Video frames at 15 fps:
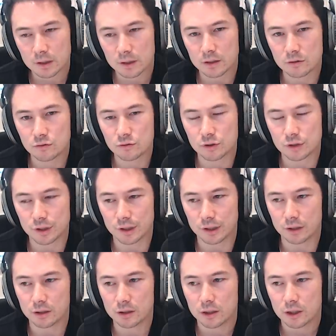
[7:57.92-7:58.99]

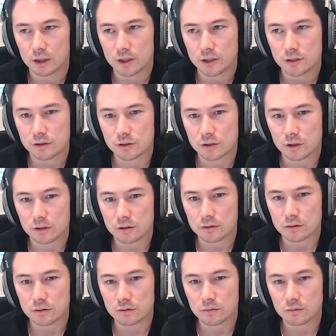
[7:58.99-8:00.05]
Interesting. So,
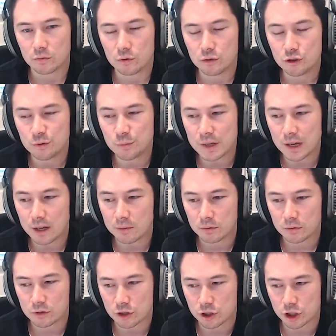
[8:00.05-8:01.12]
would you be
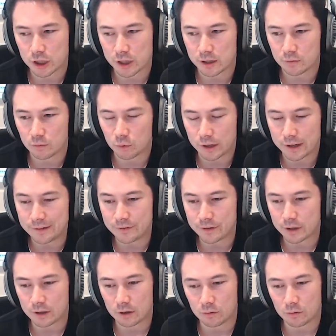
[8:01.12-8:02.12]
able to share whatever